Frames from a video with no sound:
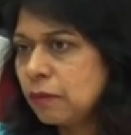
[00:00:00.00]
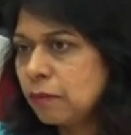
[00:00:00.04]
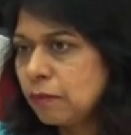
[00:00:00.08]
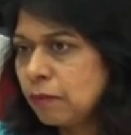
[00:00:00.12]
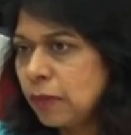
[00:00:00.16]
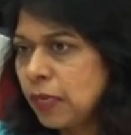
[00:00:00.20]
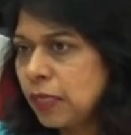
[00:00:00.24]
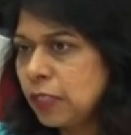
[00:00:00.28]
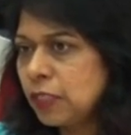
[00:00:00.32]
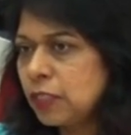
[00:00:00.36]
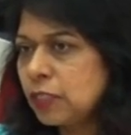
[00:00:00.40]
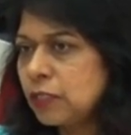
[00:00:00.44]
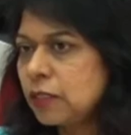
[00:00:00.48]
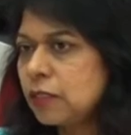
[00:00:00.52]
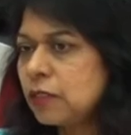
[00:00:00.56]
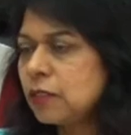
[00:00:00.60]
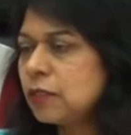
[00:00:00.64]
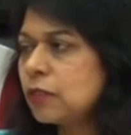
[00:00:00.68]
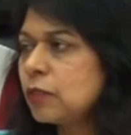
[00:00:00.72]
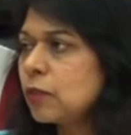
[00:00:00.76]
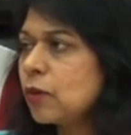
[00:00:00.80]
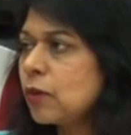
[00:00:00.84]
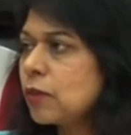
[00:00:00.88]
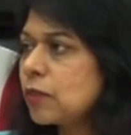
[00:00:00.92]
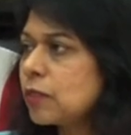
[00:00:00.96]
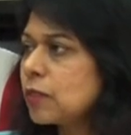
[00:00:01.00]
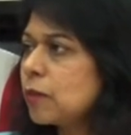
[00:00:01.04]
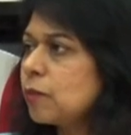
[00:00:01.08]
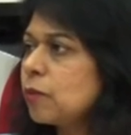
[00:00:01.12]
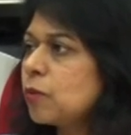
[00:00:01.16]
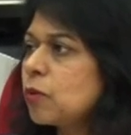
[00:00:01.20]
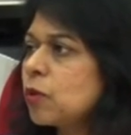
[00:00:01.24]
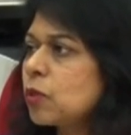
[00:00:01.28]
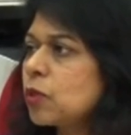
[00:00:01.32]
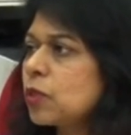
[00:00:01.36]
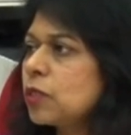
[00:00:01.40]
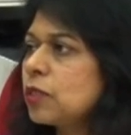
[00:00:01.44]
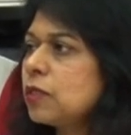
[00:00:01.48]
mentors or
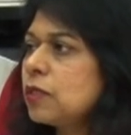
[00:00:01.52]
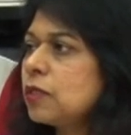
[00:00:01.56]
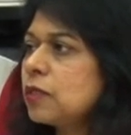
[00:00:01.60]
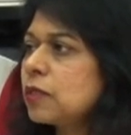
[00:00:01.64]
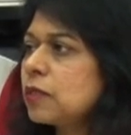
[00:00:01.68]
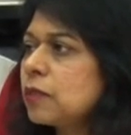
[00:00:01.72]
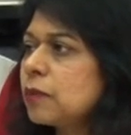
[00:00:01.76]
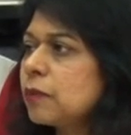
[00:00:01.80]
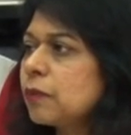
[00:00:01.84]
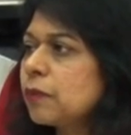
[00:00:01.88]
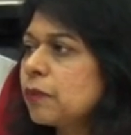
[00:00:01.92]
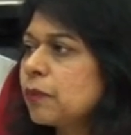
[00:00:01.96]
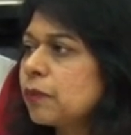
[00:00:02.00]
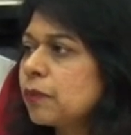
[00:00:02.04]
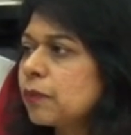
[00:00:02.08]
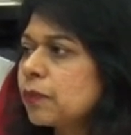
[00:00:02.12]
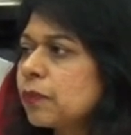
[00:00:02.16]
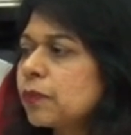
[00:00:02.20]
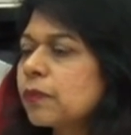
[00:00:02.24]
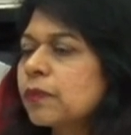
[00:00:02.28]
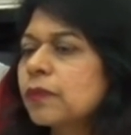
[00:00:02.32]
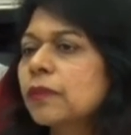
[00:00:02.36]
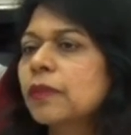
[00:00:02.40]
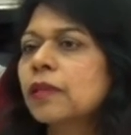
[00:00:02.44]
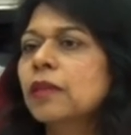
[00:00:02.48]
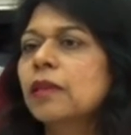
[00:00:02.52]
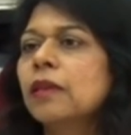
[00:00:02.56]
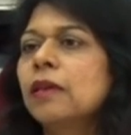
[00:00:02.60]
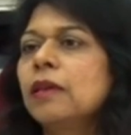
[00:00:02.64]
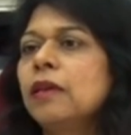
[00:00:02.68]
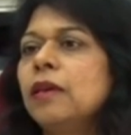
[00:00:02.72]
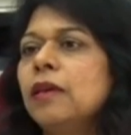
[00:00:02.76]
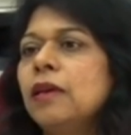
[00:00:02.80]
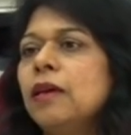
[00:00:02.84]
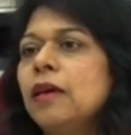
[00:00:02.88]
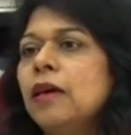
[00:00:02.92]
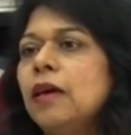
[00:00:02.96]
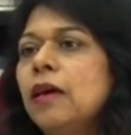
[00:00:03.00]
supporters.
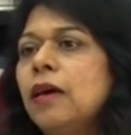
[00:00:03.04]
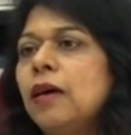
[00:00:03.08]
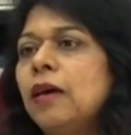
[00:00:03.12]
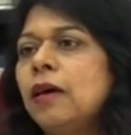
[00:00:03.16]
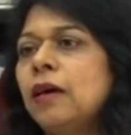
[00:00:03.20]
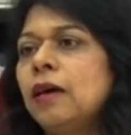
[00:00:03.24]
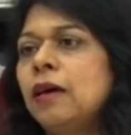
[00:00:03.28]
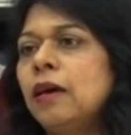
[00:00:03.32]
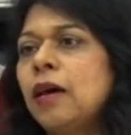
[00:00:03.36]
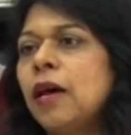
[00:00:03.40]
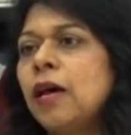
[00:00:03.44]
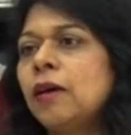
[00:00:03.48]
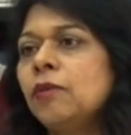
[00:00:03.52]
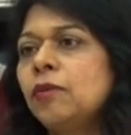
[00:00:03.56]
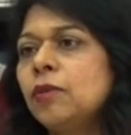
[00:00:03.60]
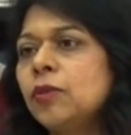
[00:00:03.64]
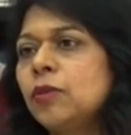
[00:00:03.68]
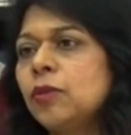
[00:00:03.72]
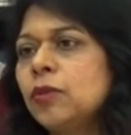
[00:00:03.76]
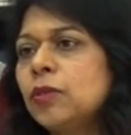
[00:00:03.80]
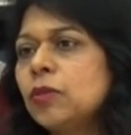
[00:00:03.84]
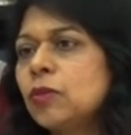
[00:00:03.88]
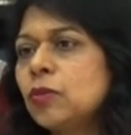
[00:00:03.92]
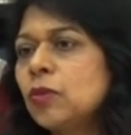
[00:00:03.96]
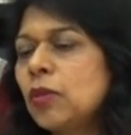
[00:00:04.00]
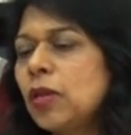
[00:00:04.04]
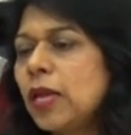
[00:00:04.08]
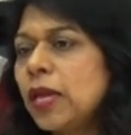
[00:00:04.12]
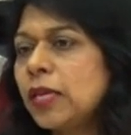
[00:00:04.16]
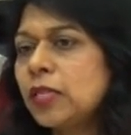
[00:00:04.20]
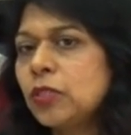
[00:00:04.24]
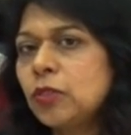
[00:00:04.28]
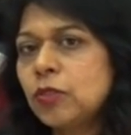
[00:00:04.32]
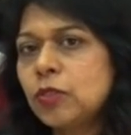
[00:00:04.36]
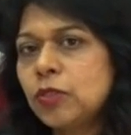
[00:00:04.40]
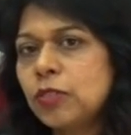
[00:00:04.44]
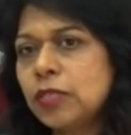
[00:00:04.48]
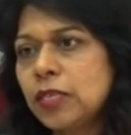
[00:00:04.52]
I would also like
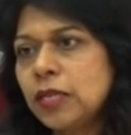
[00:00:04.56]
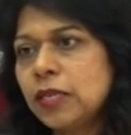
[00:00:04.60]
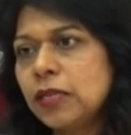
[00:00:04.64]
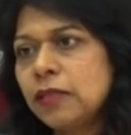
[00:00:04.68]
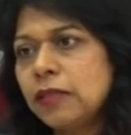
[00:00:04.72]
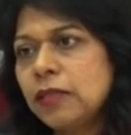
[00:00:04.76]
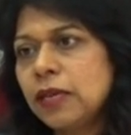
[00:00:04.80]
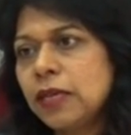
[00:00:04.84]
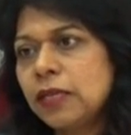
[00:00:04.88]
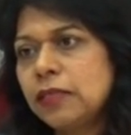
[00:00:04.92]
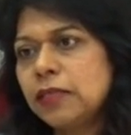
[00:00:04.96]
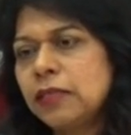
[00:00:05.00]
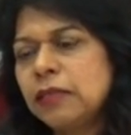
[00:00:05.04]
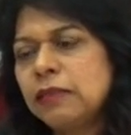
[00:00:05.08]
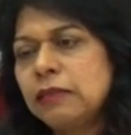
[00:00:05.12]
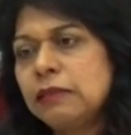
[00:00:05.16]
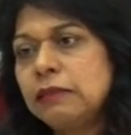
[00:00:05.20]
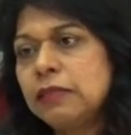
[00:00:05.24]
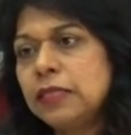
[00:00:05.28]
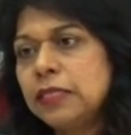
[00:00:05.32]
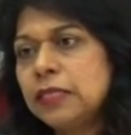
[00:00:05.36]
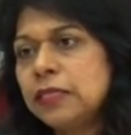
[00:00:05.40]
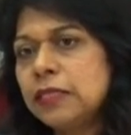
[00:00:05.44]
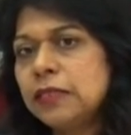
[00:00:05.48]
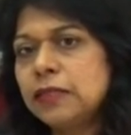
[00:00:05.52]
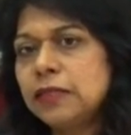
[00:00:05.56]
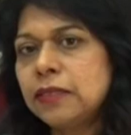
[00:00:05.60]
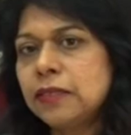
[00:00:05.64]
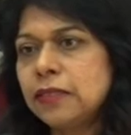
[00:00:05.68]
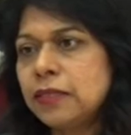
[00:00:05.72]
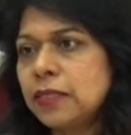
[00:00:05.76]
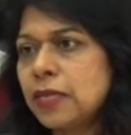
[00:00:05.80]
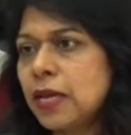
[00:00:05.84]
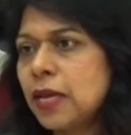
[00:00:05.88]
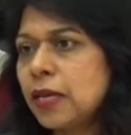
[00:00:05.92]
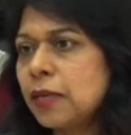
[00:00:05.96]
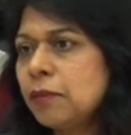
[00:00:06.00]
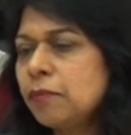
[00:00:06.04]
to say that this is a
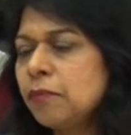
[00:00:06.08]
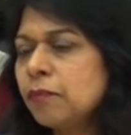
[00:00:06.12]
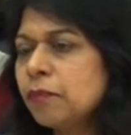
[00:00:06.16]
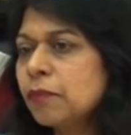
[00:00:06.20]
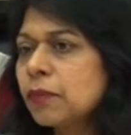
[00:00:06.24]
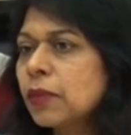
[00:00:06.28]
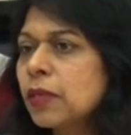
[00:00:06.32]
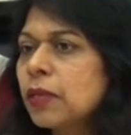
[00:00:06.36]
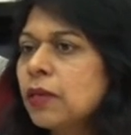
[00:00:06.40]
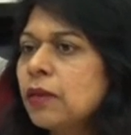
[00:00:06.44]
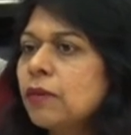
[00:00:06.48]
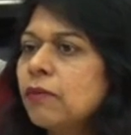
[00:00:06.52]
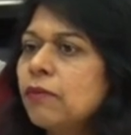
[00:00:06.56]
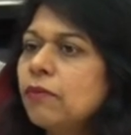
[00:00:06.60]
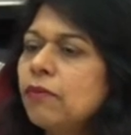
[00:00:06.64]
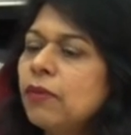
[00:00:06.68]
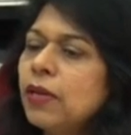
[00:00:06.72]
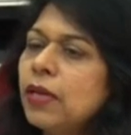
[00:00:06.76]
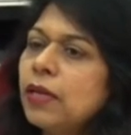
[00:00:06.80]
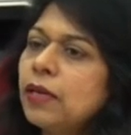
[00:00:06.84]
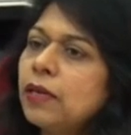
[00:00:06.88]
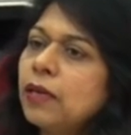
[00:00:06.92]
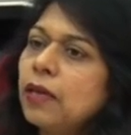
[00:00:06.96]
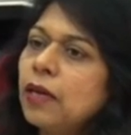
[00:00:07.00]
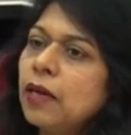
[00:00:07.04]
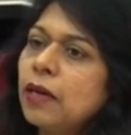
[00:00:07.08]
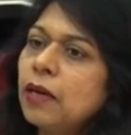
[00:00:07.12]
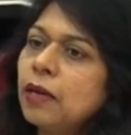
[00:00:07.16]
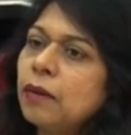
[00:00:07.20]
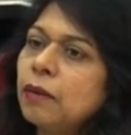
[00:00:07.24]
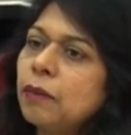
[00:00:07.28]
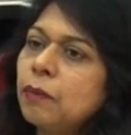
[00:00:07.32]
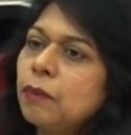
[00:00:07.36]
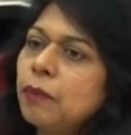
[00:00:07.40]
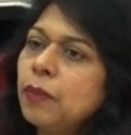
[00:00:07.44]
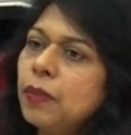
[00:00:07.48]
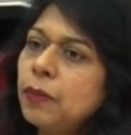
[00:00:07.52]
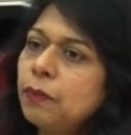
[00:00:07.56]
time when
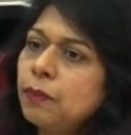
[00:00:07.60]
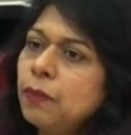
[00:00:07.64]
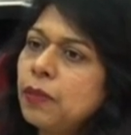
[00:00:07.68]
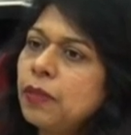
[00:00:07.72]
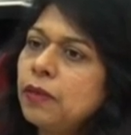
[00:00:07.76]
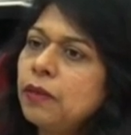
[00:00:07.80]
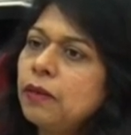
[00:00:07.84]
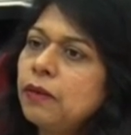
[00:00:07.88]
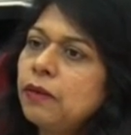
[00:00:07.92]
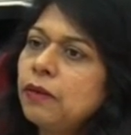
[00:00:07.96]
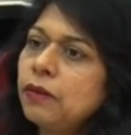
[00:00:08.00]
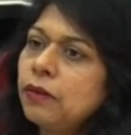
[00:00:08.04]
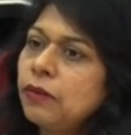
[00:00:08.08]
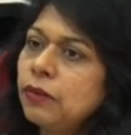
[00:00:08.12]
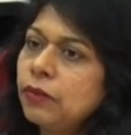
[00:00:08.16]
people